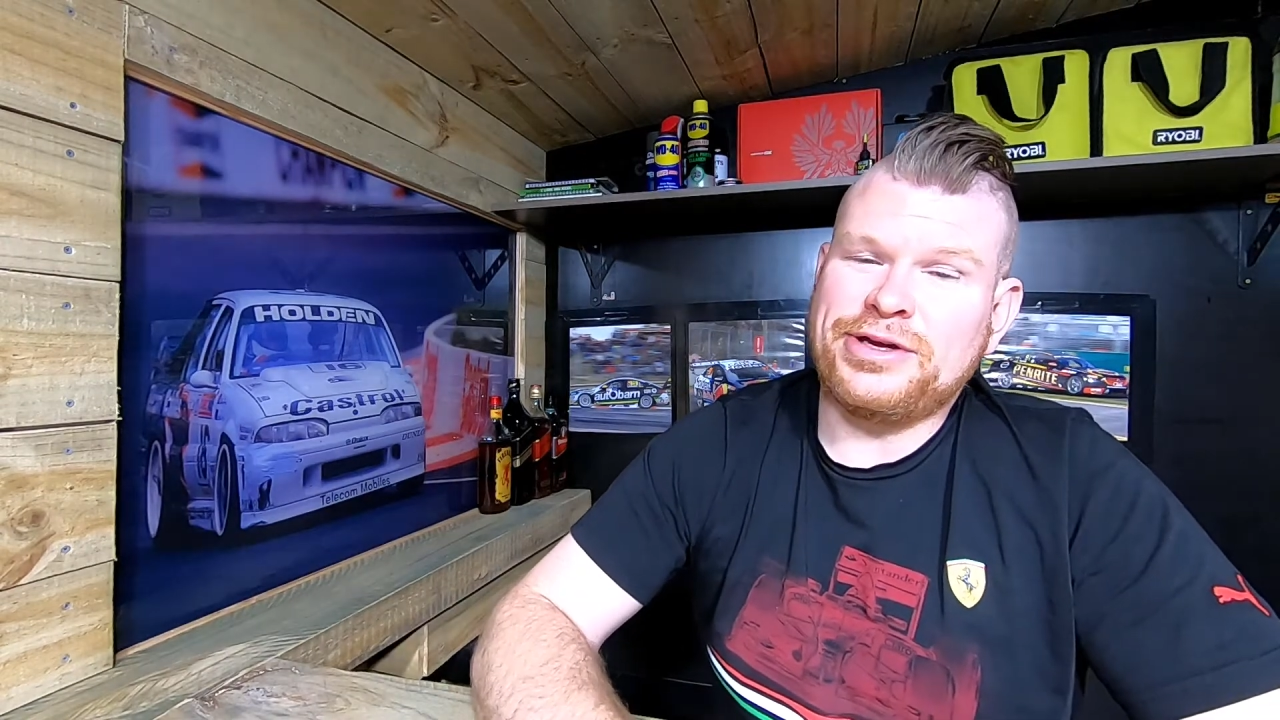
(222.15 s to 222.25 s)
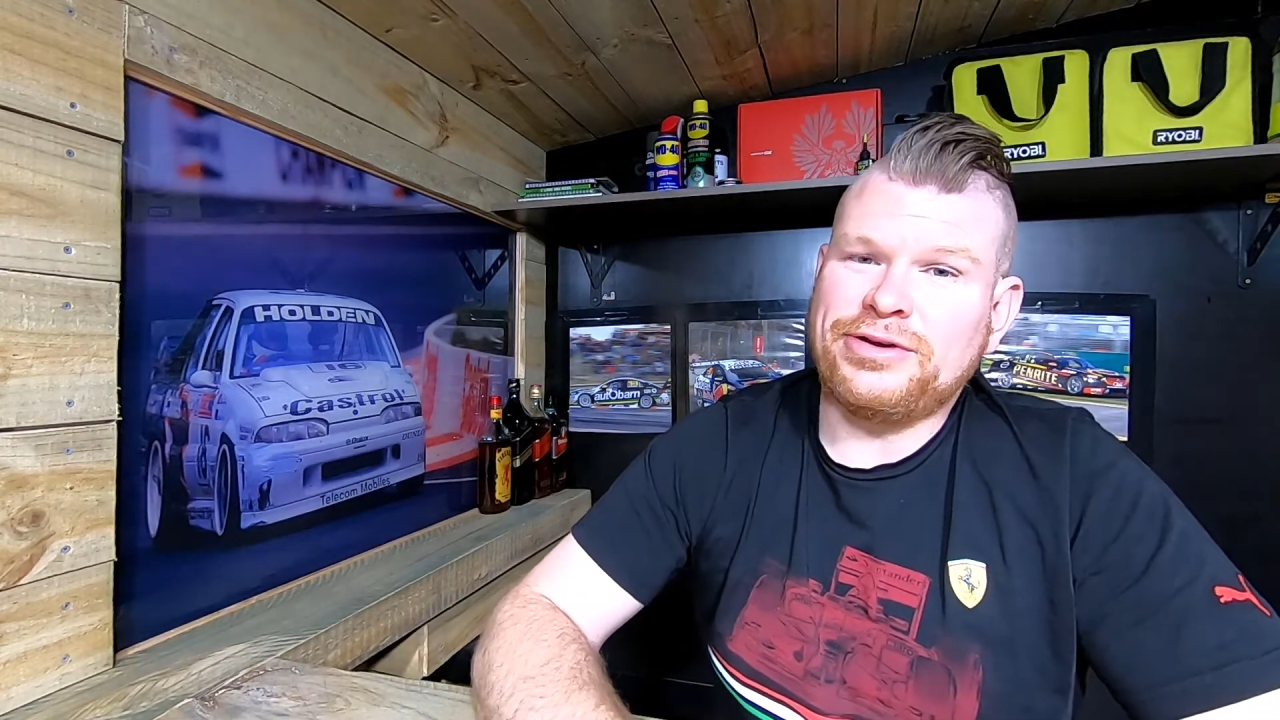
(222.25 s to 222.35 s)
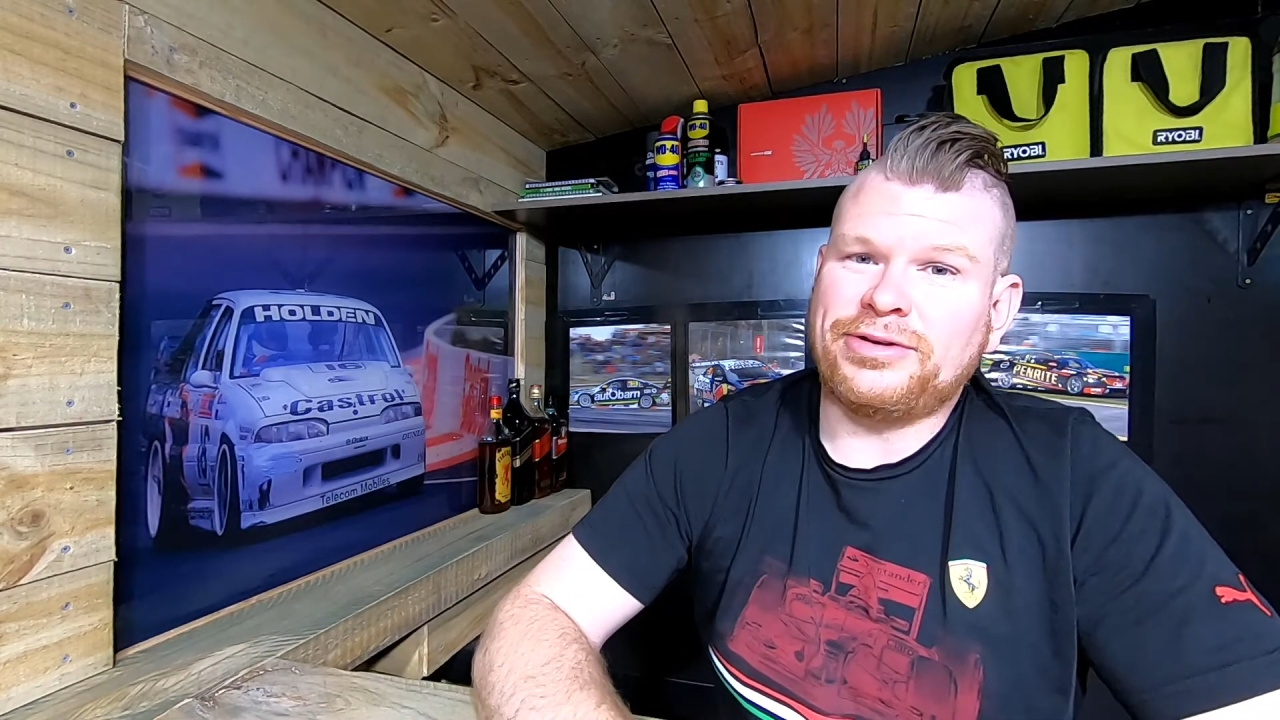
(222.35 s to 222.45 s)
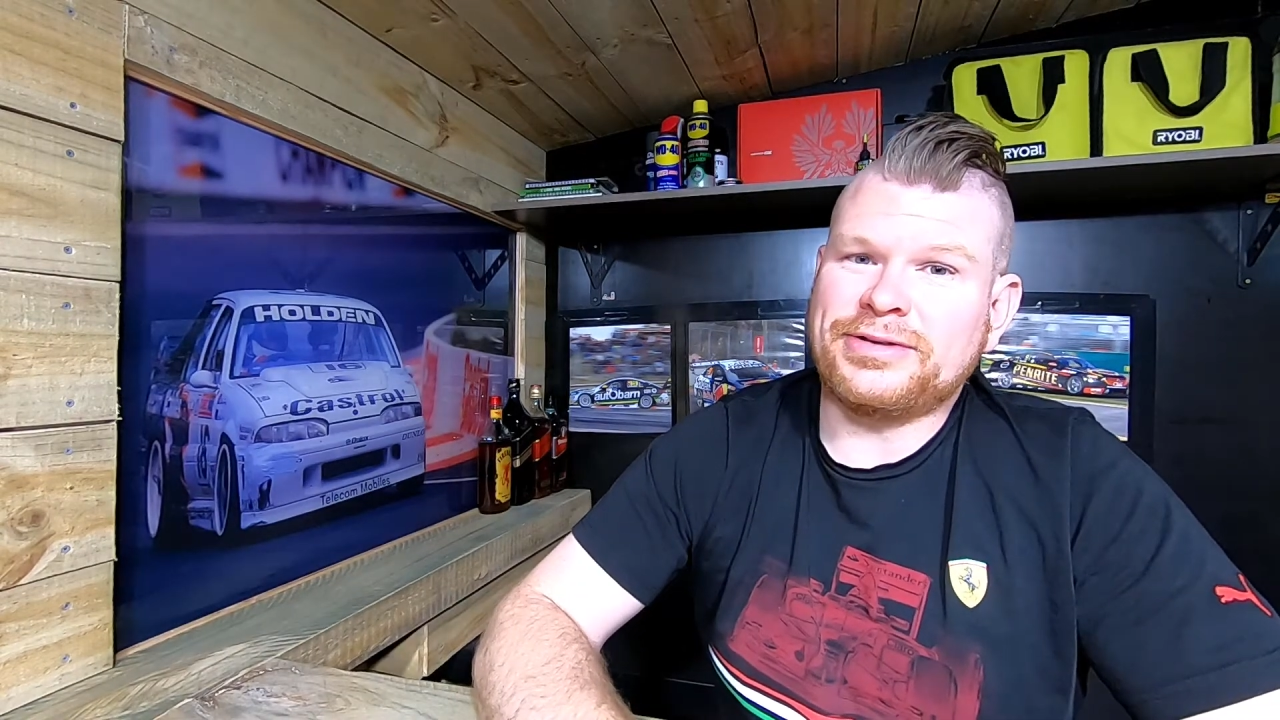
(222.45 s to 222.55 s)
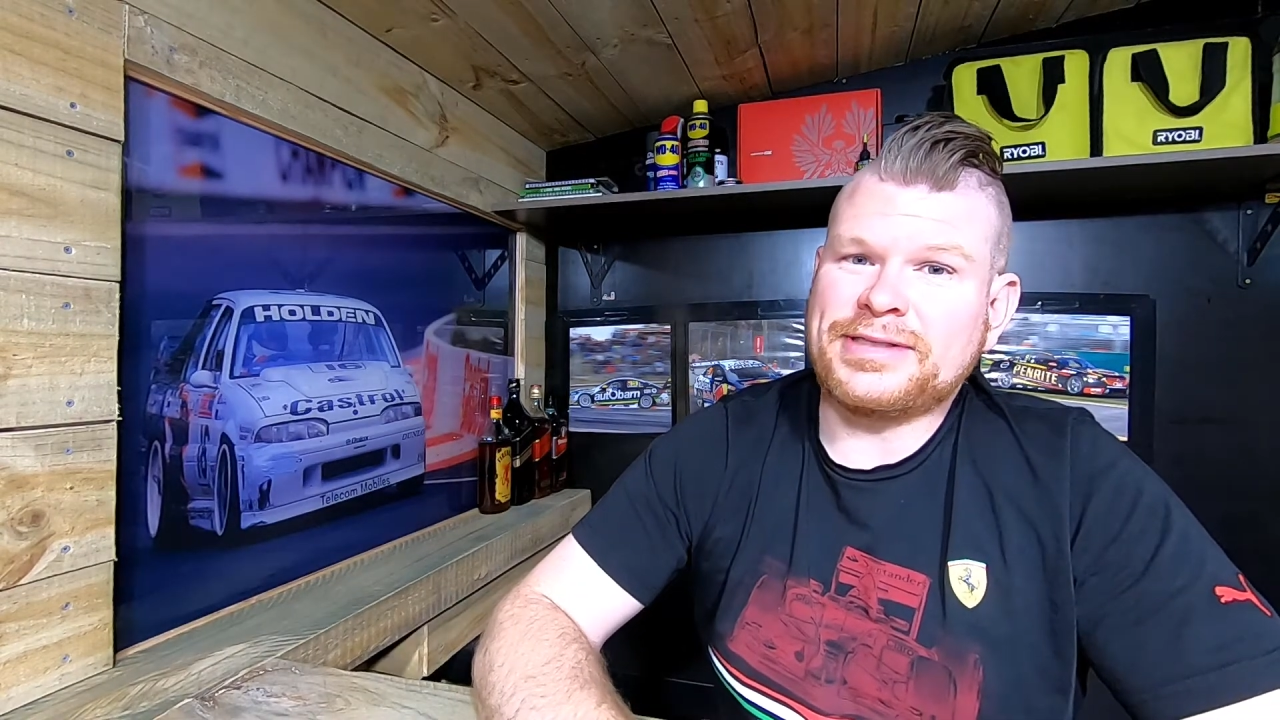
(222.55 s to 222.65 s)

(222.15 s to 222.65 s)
you could